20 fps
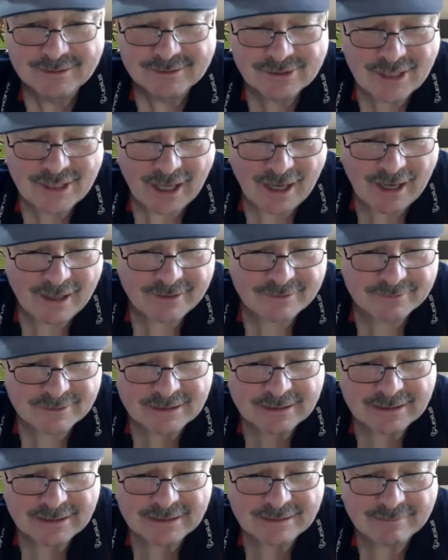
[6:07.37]
So
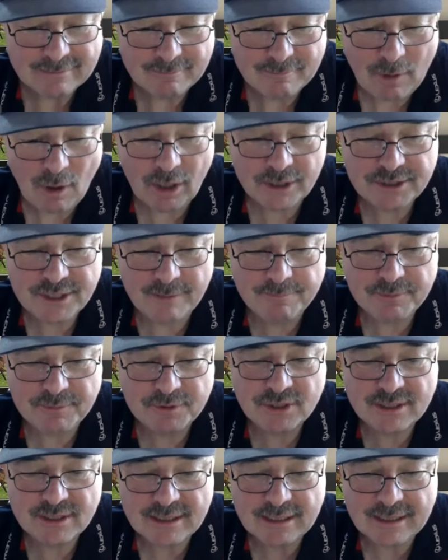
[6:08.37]
my
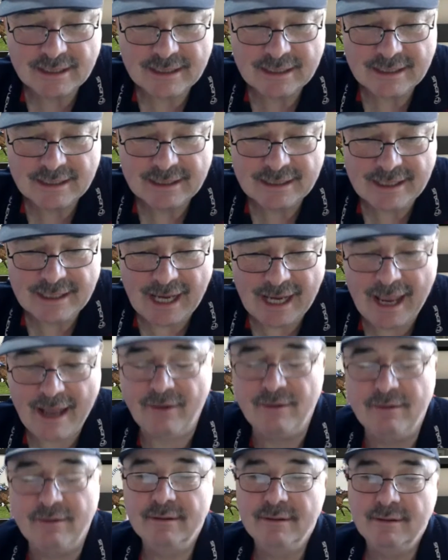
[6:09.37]
tips
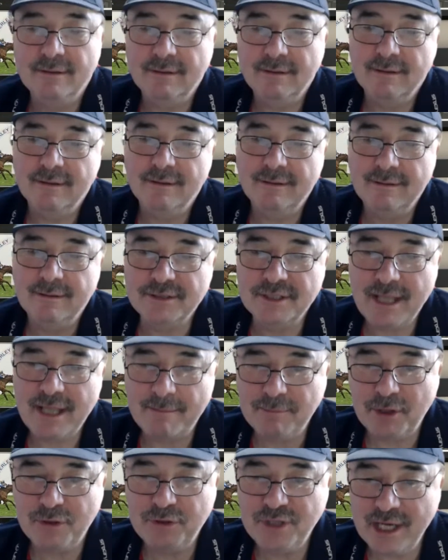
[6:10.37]
now, there's a
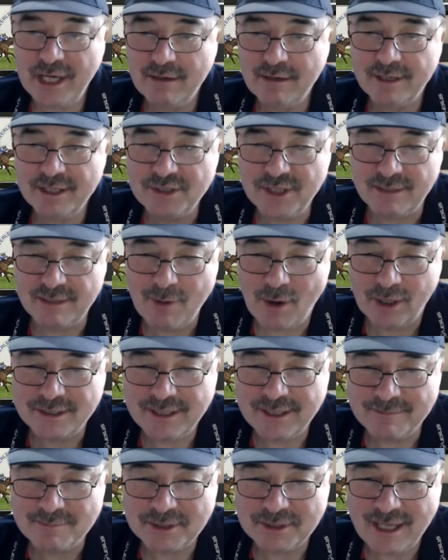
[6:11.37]
couple of theories in my
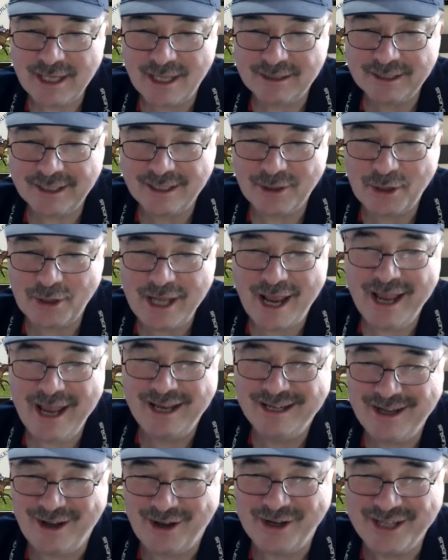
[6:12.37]
tips, Gelding, and I
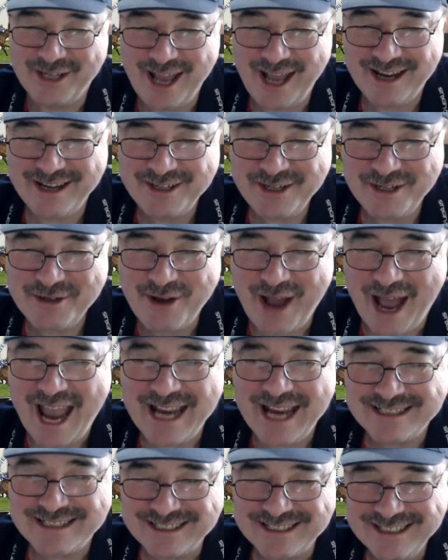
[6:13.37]
know you
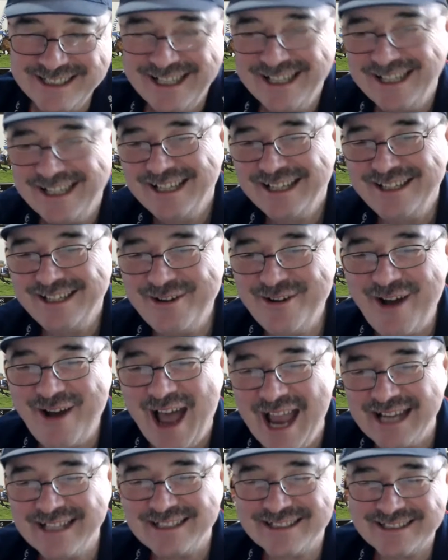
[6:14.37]

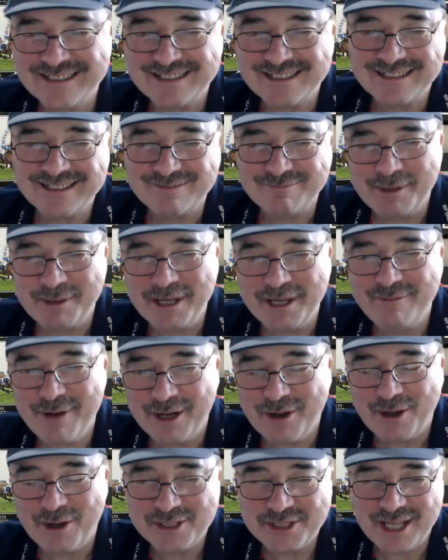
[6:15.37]
hate me
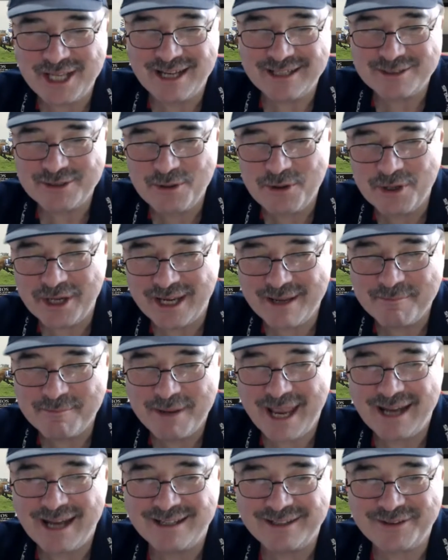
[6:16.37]
when I start talking
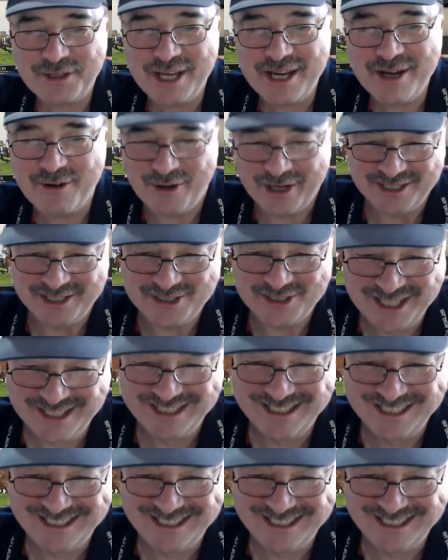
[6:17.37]
about theories.